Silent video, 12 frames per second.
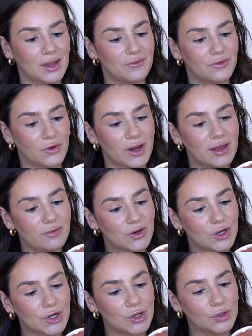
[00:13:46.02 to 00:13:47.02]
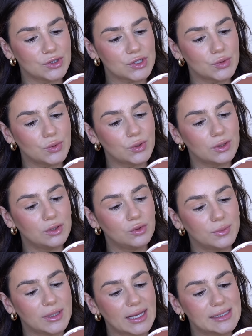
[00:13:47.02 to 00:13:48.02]
Forever Couture
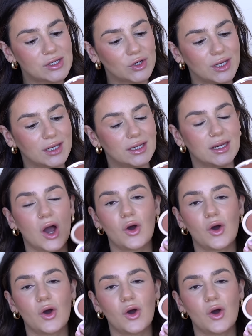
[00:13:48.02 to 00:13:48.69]
Luminizer in